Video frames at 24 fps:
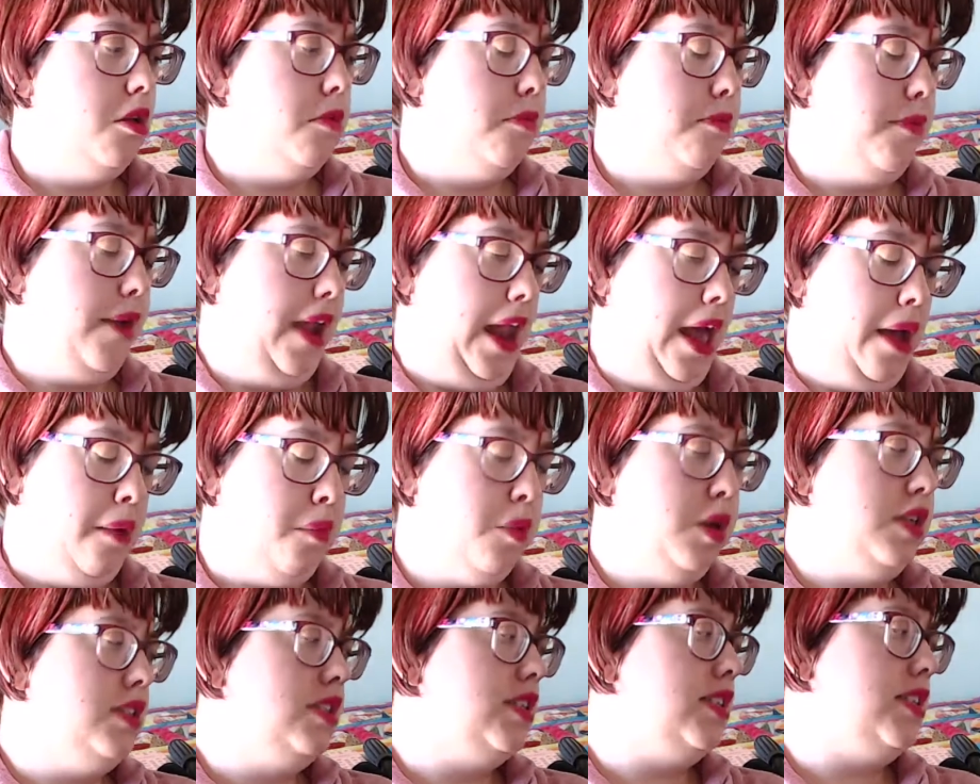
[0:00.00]
But I
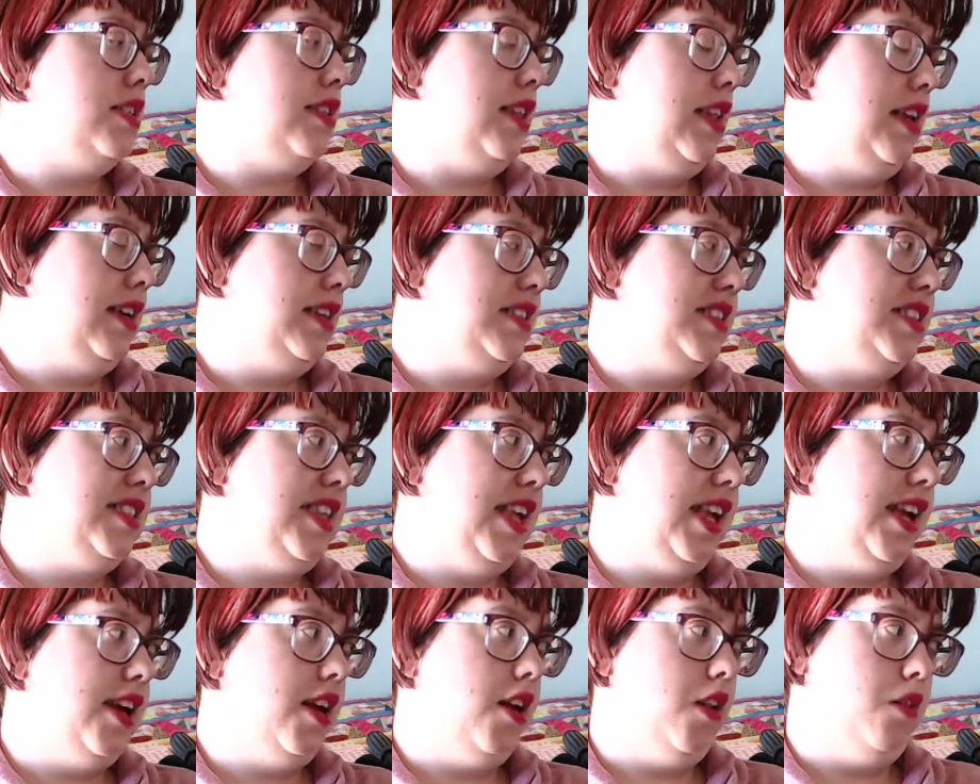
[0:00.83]
wanted like
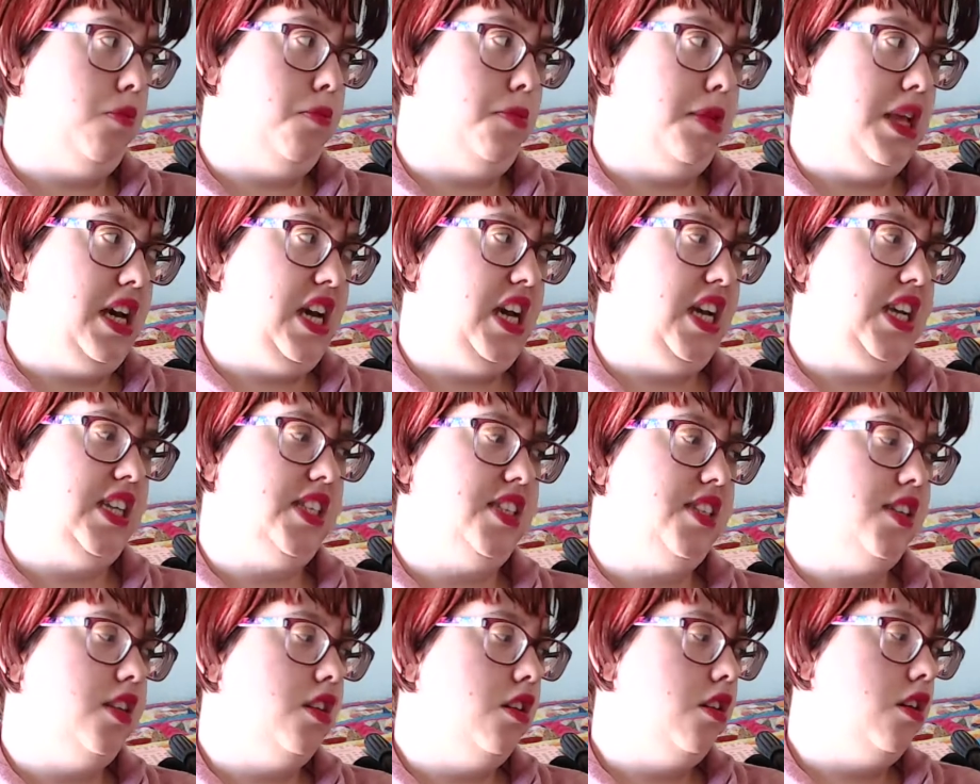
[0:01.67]
single
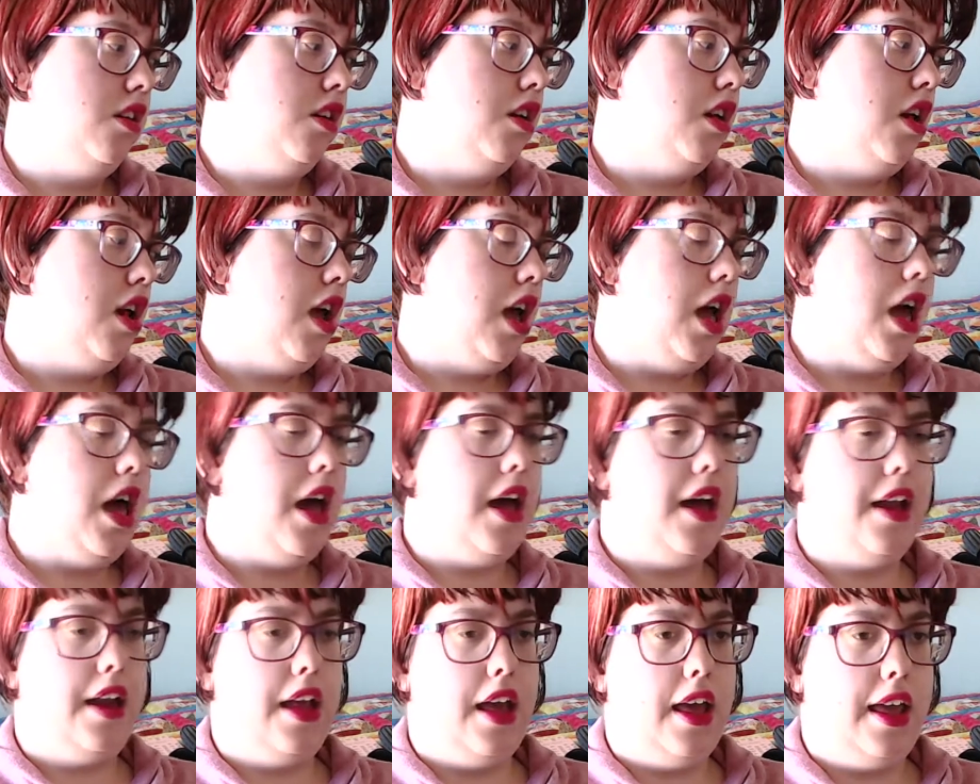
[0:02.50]
plays,
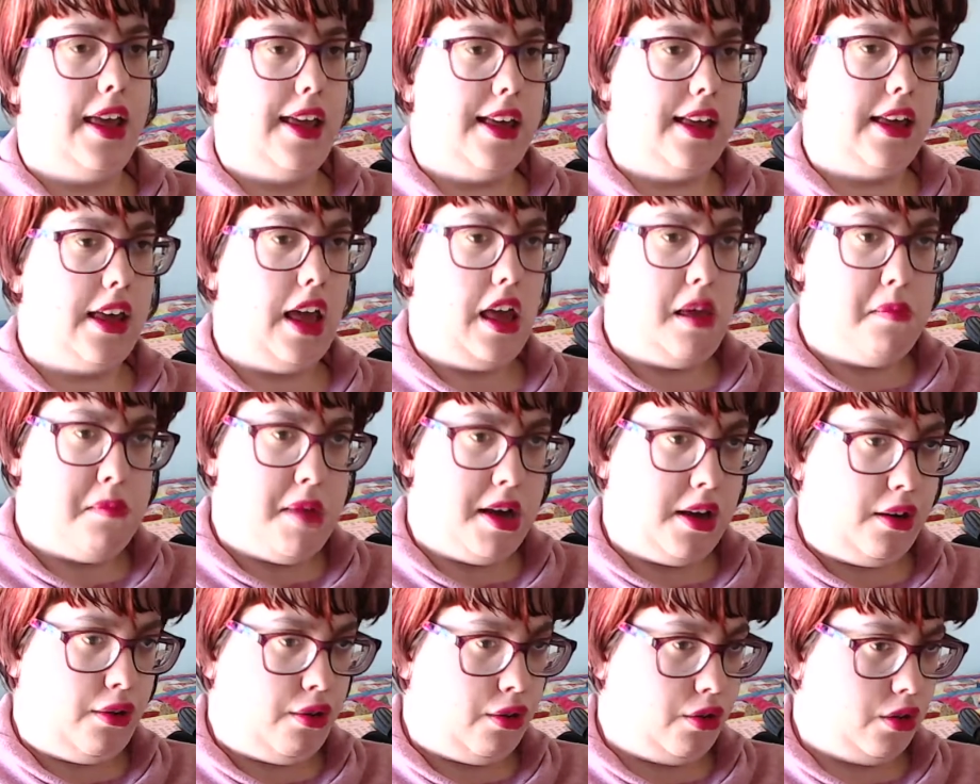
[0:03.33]
and I came
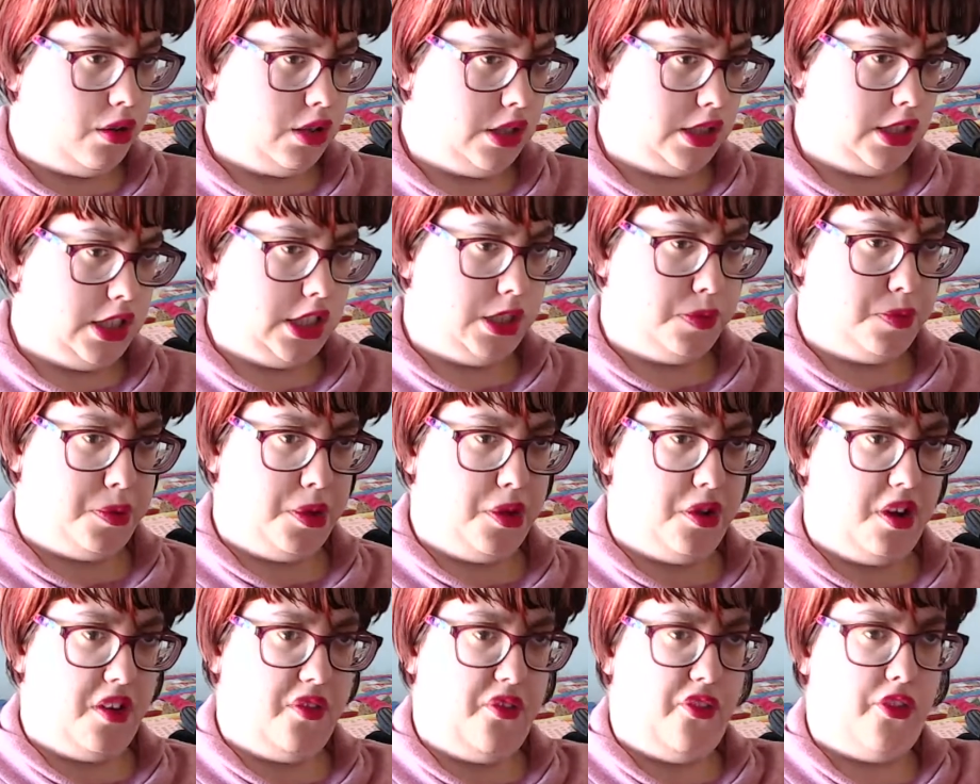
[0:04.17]
across this
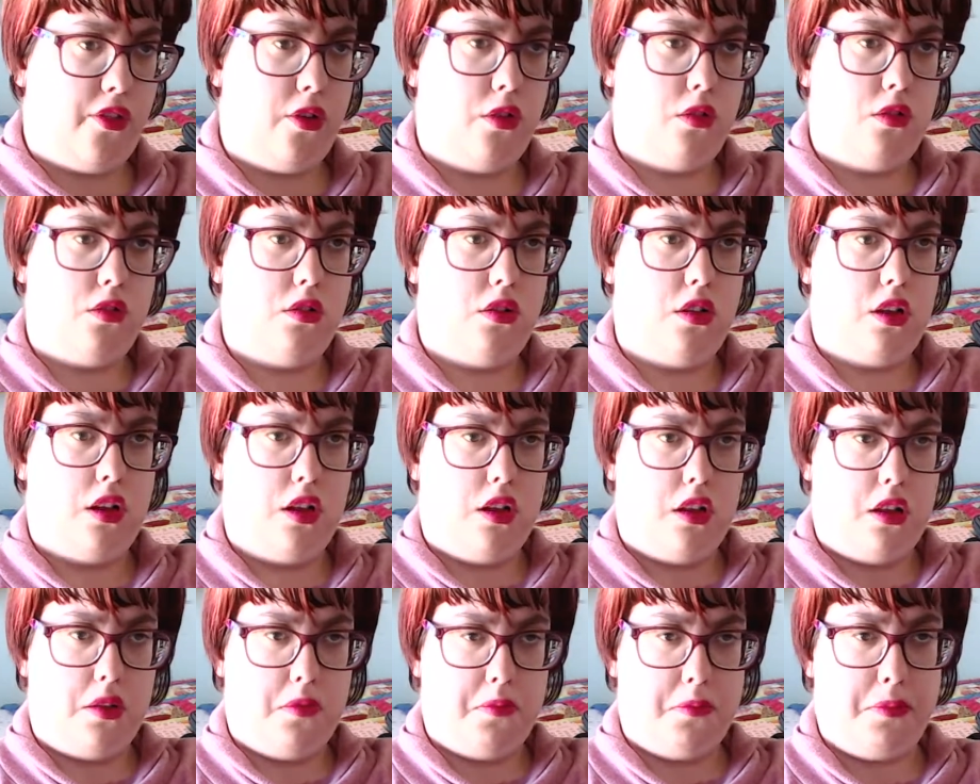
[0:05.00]
beautiful
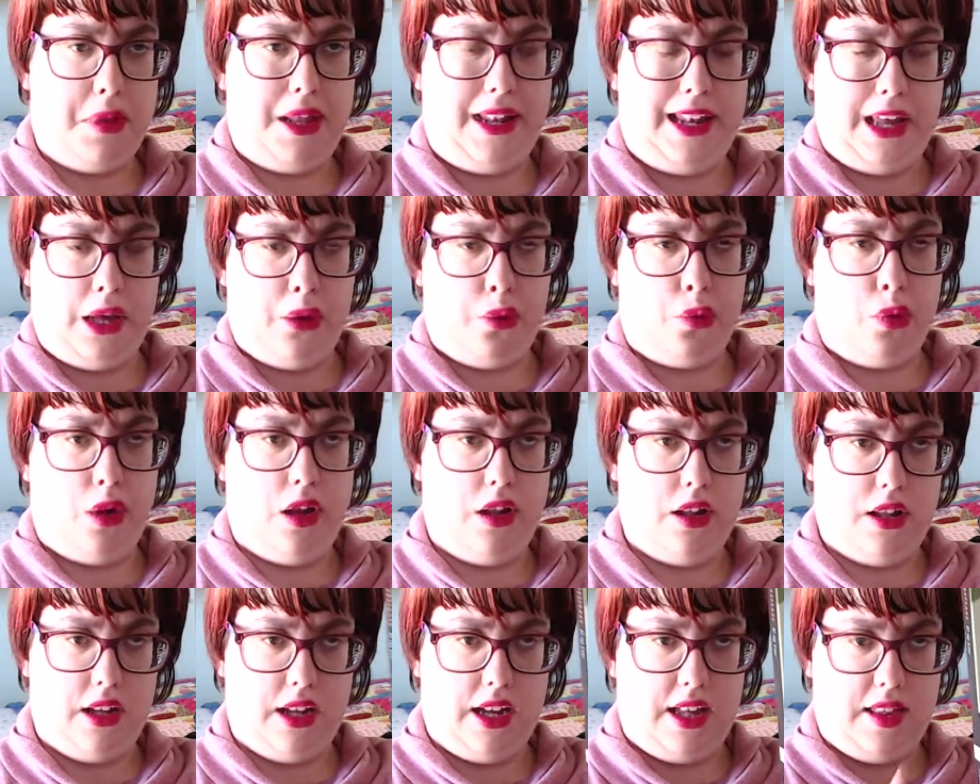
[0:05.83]

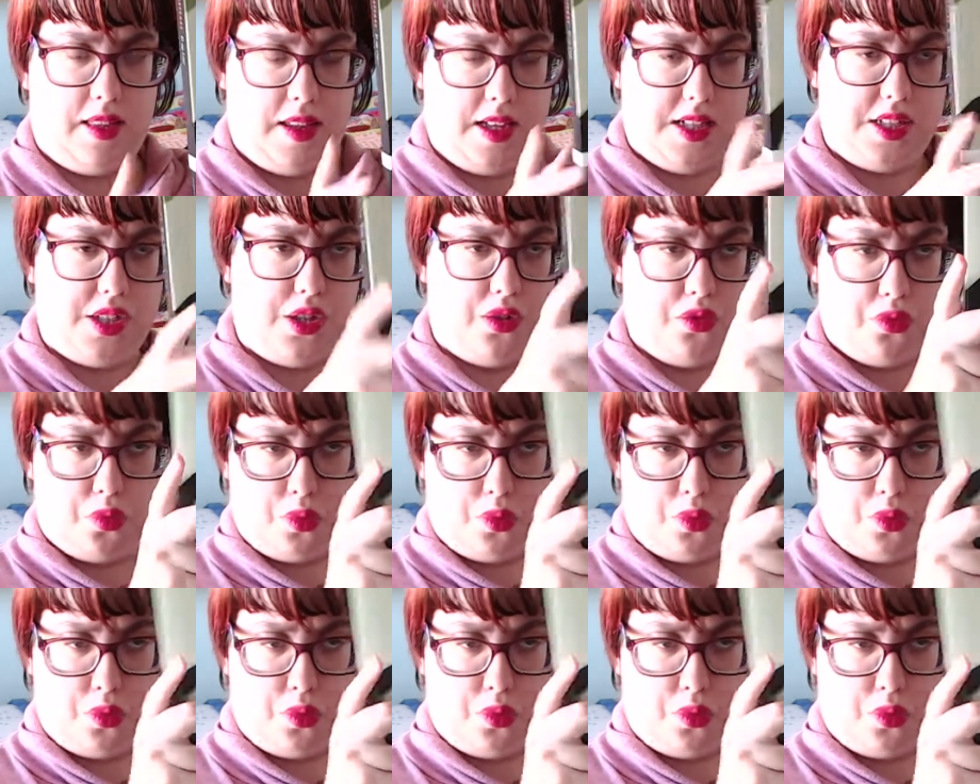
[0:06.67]
bilingual edition,